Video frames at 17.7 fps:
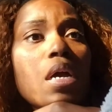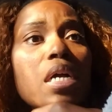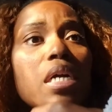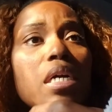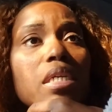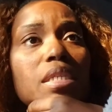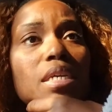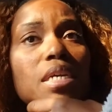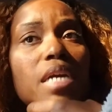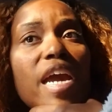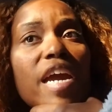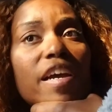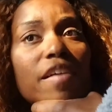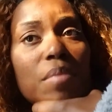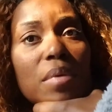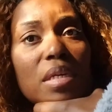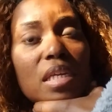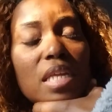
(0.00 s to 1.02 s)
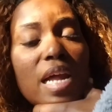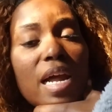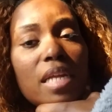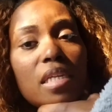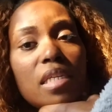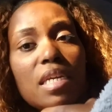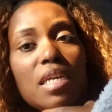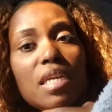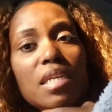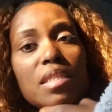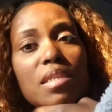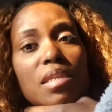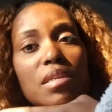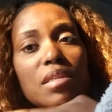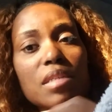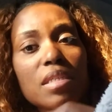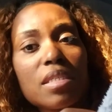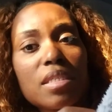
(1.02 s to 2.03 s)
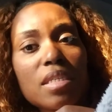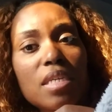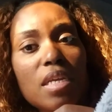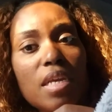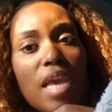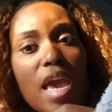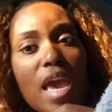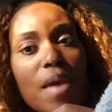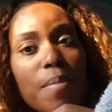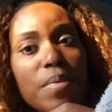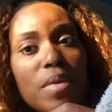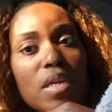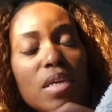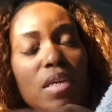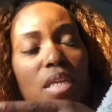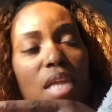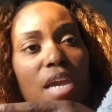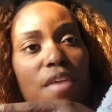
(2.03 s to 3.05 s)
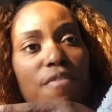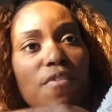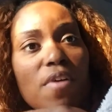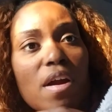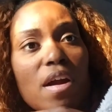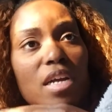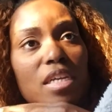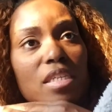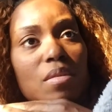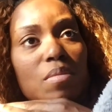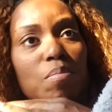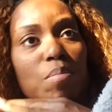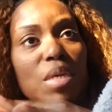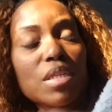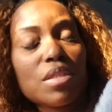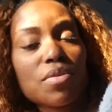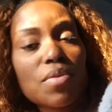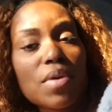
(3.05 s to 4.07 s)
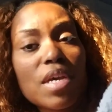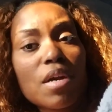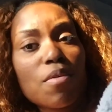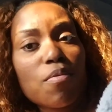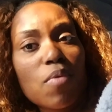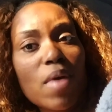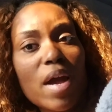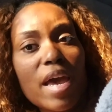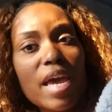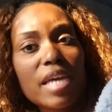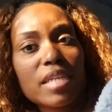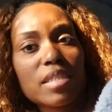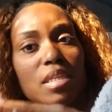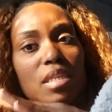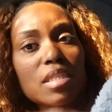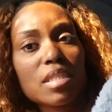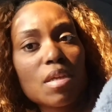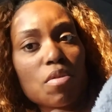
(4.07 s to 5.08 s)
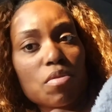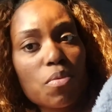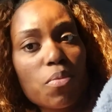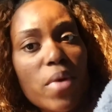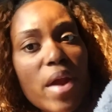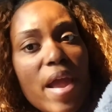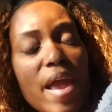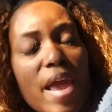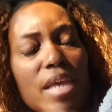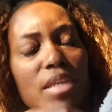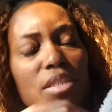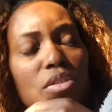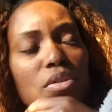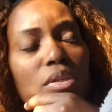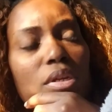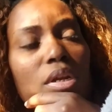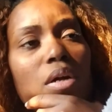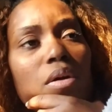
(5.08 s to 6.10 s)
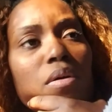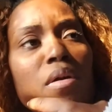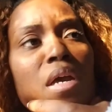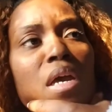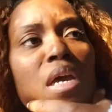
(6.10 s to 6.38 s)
because there have been a lot of things here in the city happening like far as mental health wise and it's on the rise you know